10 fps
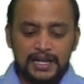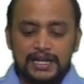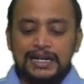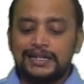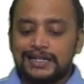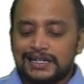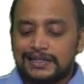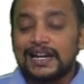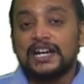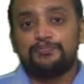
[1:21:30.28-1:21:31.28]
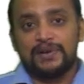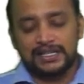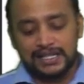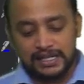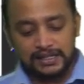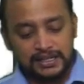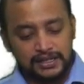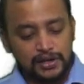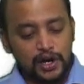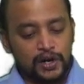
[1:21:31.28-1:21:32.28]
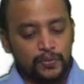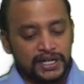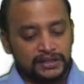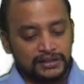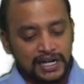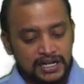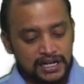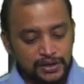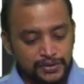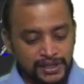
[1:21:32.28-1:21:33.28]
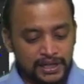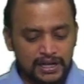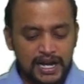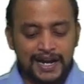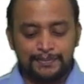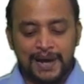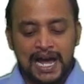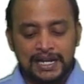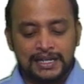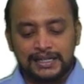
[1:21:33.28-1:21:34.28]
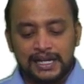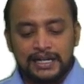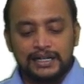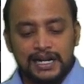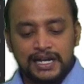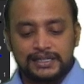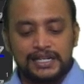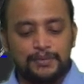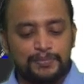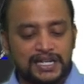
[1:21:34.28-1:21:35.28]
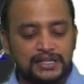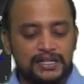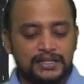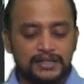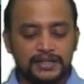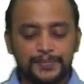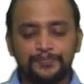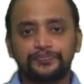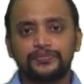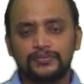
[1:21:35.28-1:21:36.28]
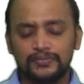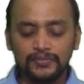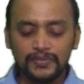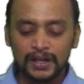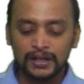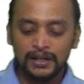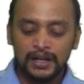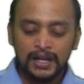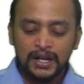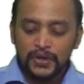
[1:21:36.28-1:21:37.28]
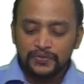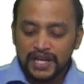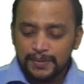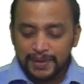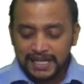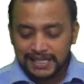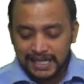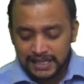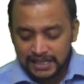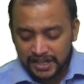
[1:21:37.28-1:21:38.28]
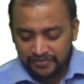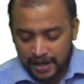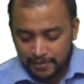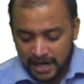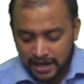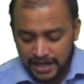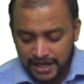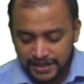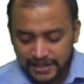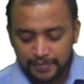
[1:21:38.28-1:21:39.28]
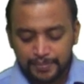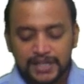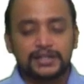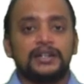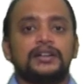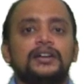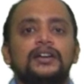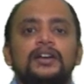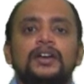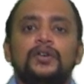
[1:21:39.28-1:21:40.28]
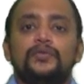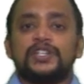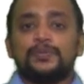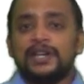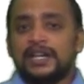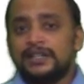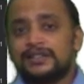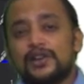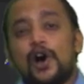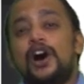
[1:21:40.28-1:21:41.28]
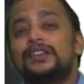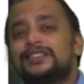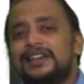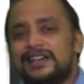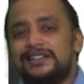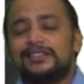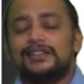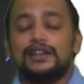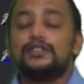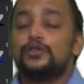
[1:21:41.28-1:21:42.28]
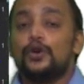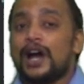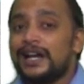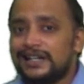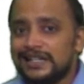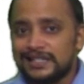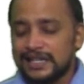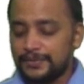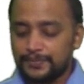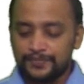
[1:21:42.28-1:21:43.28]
interstate purchases are worth 30,000 and balance are intrastate purchases we purchased it from unregistered person which means on this there is no ITC